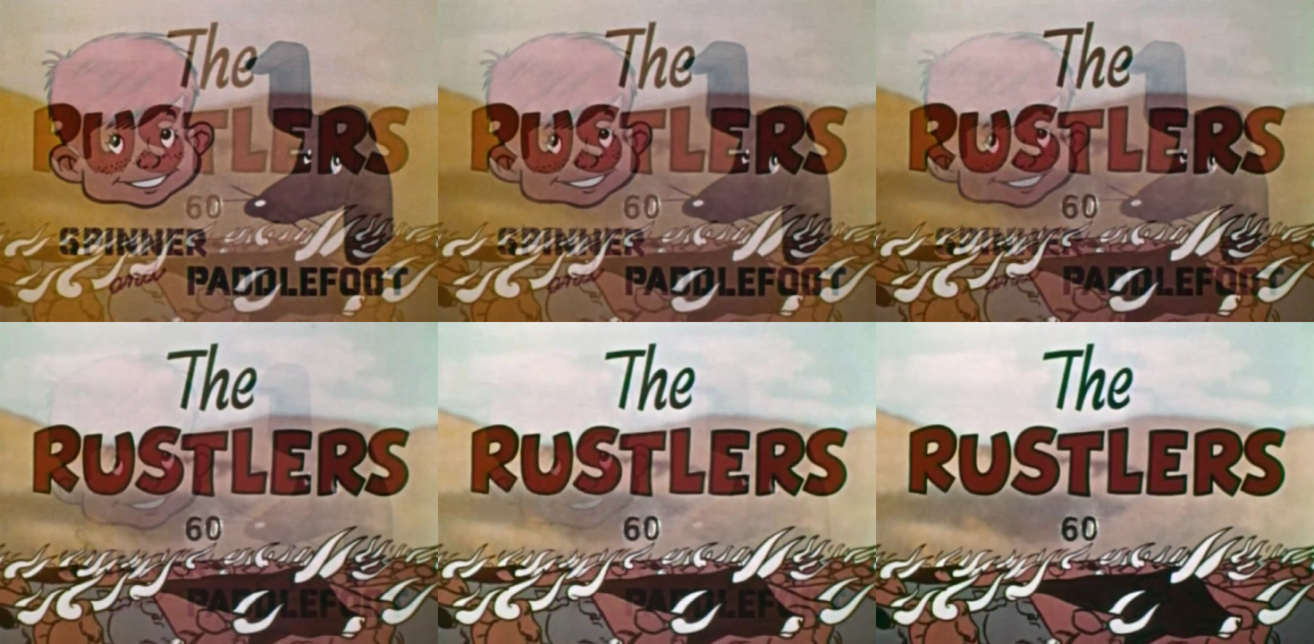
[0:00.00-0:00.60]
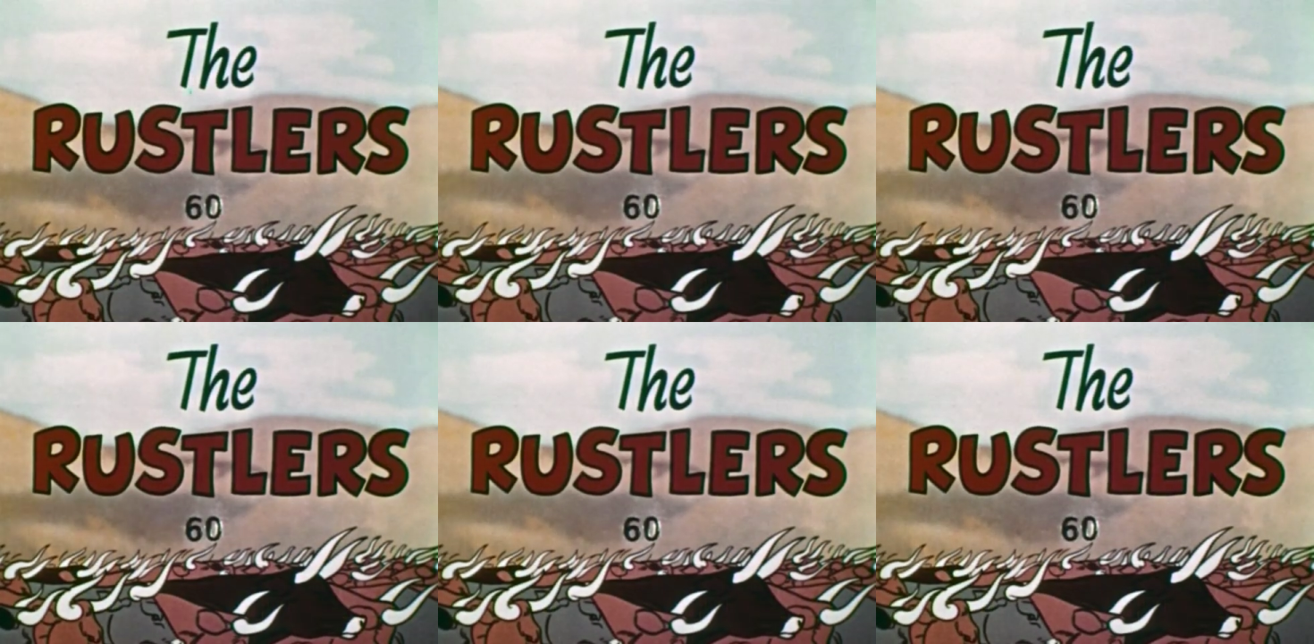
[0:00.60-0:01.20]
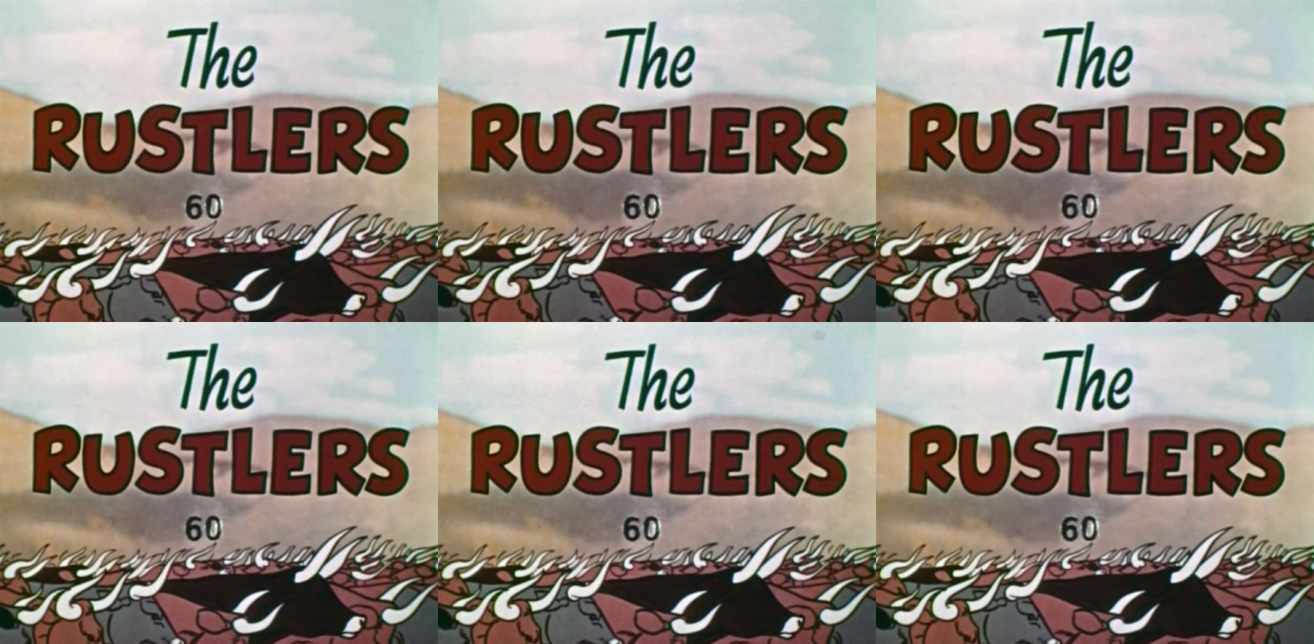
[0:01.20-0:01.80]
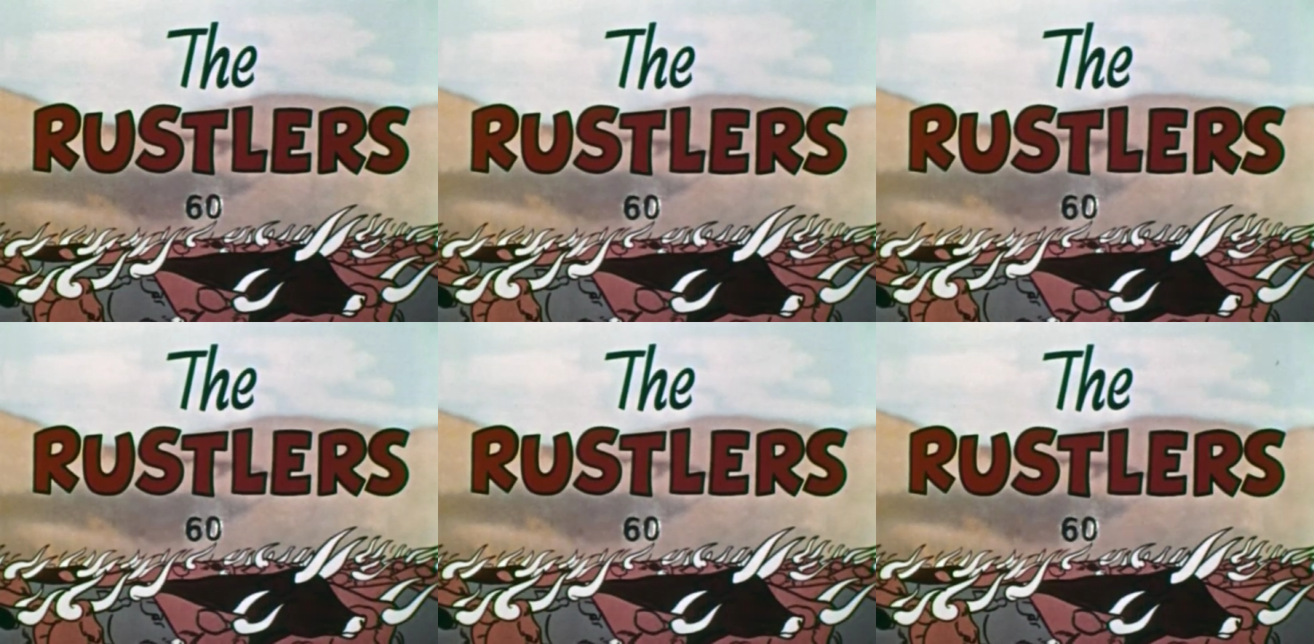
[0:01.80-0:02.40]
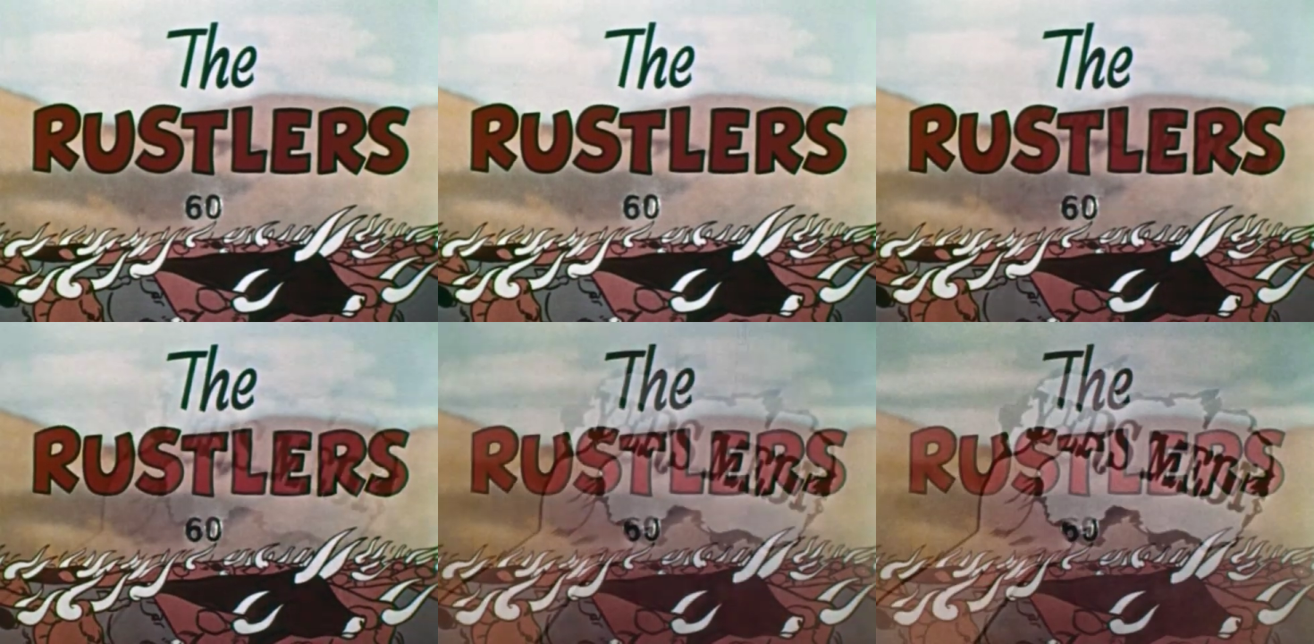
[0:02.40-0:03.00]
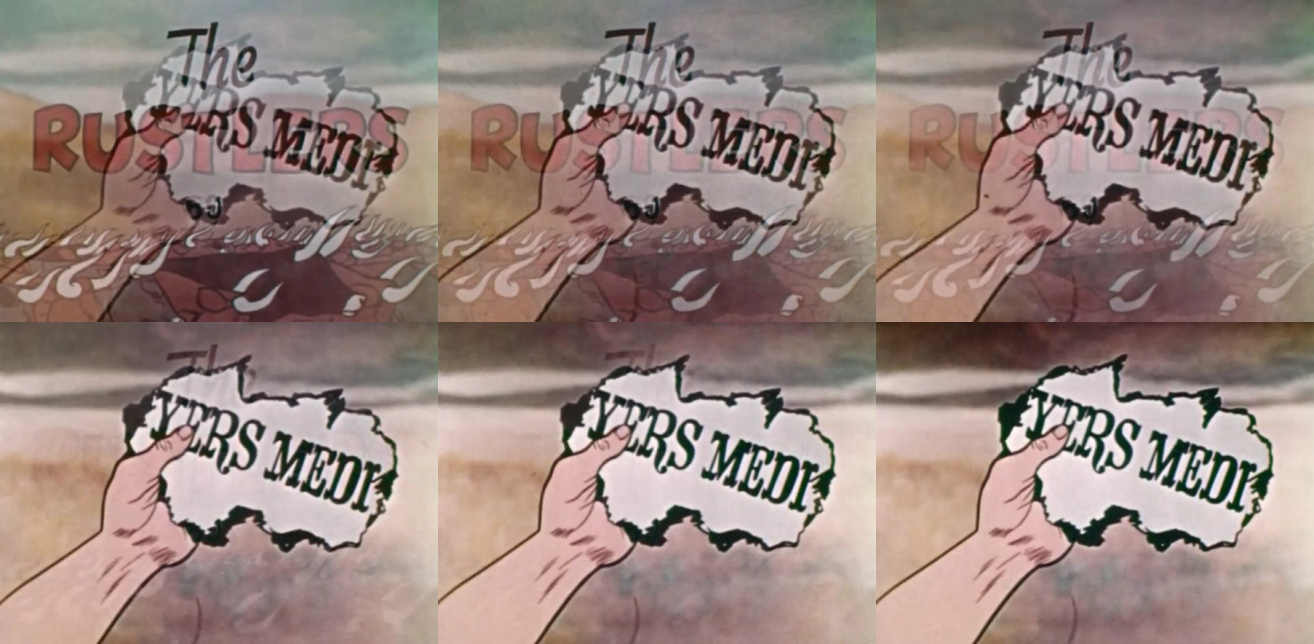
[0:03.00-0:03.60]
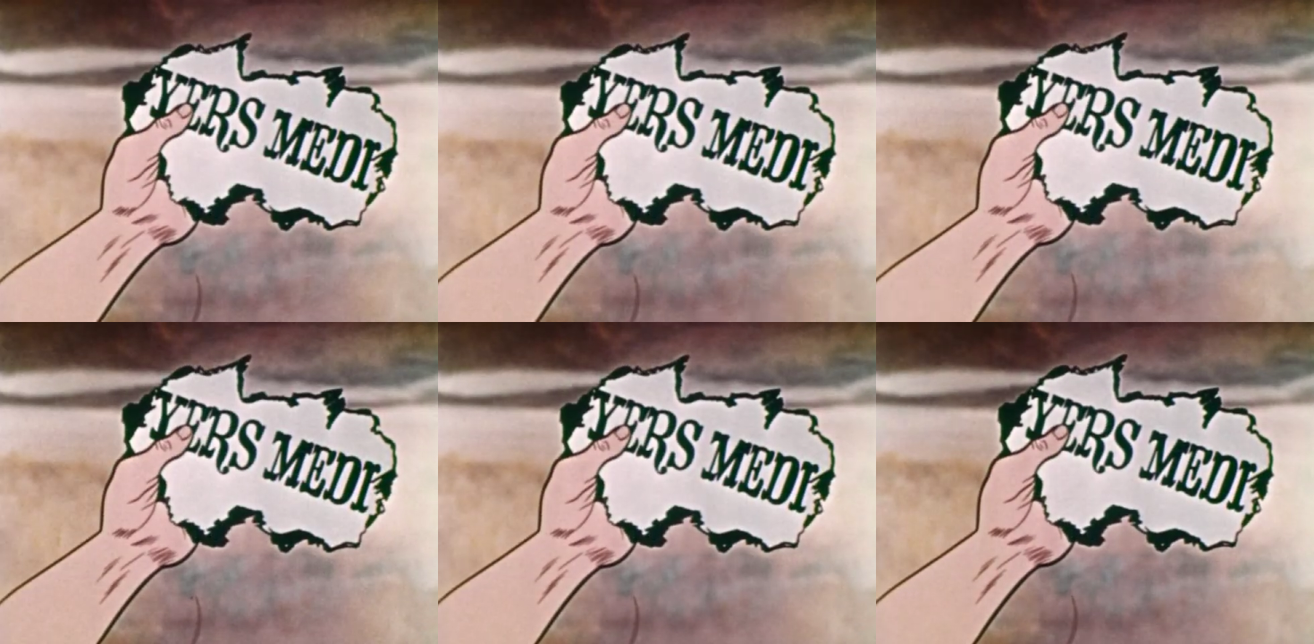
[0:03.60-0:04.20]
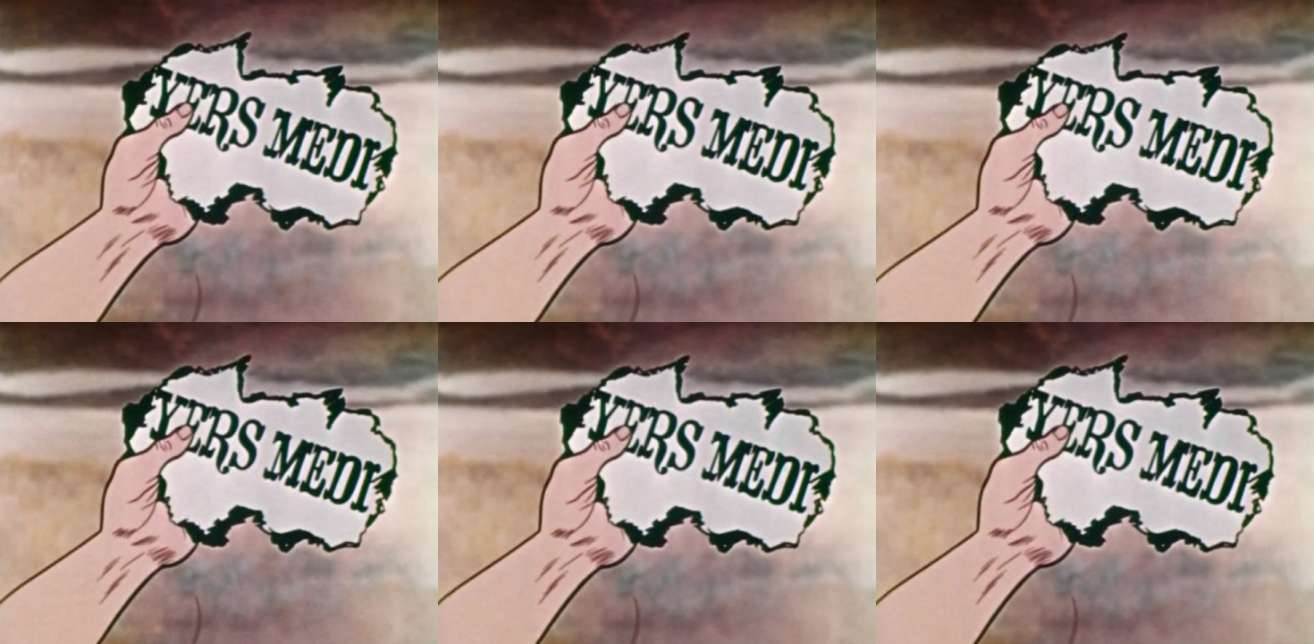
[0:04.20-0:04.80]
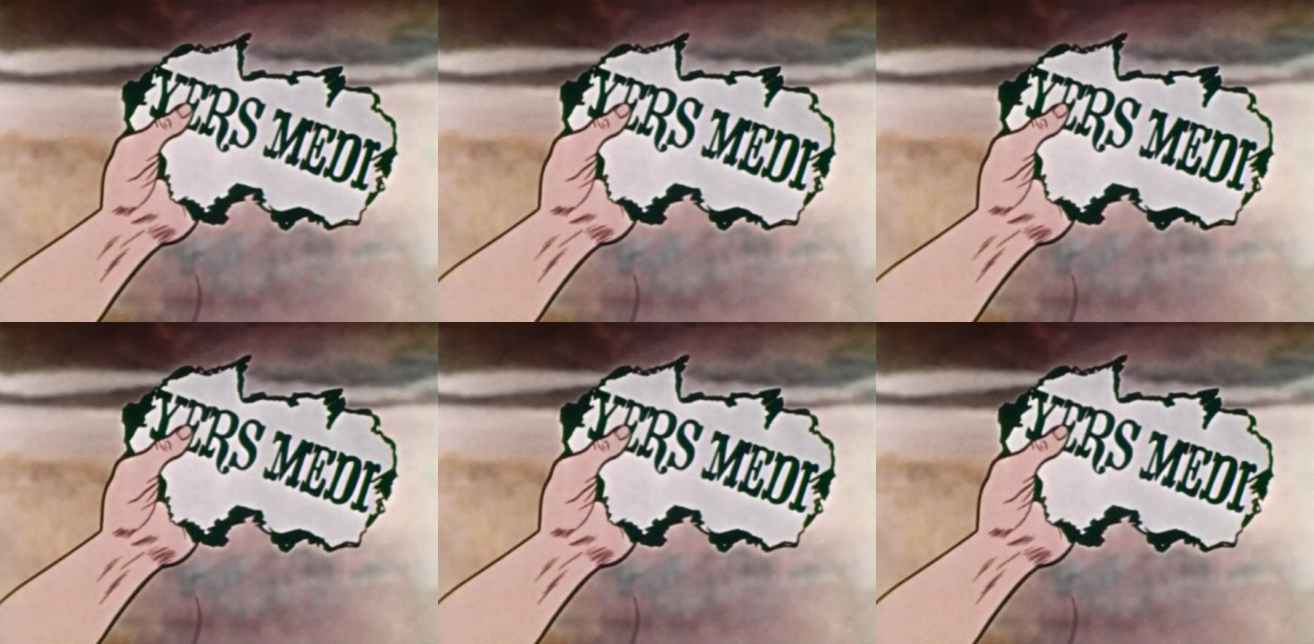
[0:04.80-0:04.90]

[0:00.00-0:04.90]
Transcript: [unreadable: no face in view]